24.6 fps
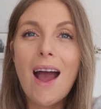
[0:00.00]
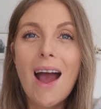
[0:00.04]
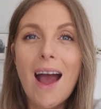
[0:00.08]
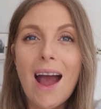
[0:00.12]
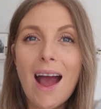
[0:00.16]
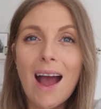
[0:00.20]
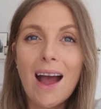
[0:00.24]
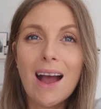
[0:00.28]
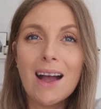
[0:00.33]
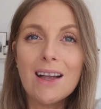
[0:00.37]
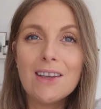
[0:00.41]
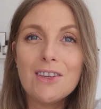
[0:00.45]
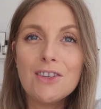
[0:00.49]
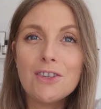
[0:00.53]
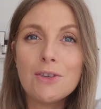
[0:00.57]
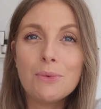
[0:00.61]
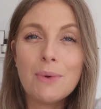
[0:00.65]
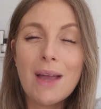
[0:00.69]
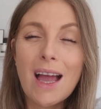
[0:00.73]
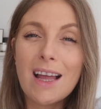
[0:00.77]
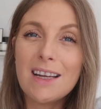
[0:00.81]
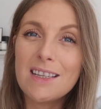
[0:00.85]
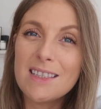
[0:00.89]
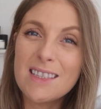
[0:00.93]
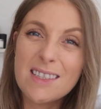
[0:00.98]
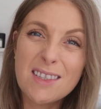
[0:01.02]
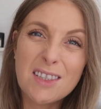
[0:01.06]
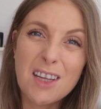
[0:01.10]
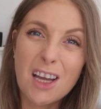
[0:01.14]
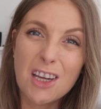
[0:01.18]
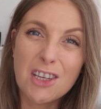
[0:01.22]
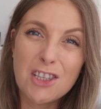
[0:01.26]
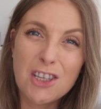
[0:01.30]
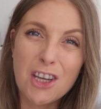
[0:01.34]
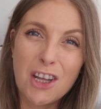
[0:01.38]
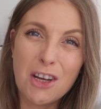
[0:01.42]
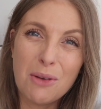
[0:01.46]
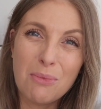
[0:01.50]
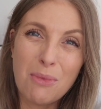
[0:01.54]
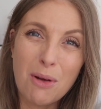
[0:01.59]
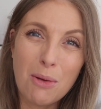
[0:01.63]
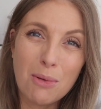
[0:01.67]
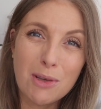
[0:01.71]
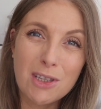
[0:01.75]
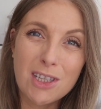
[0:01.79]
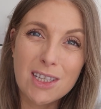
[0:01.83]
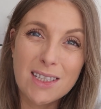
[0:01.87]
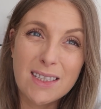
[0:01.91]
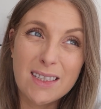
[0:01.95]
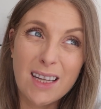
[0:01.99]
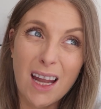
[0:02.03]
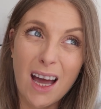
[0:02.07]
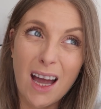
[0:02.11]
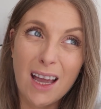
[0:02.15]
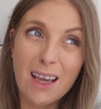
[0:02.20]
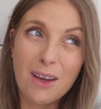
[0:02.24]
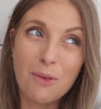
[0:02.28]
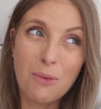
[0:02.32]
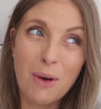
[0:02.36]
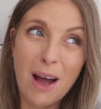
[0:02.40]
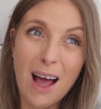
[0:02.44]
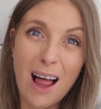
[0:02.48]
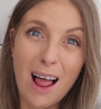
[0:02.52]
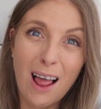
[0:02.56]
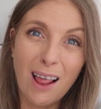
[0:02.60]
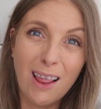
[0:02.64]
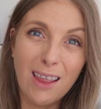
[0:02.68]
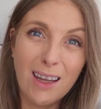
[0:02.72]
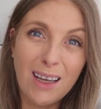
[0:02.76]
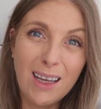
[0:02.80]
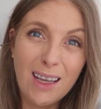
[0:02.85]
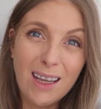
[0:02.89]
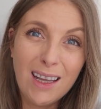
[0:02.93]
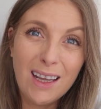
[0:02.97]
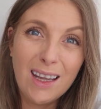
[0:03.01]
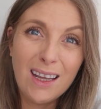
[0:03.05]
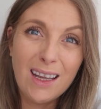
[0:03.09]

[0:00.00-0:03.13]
and we had a discussion and we were just like, well,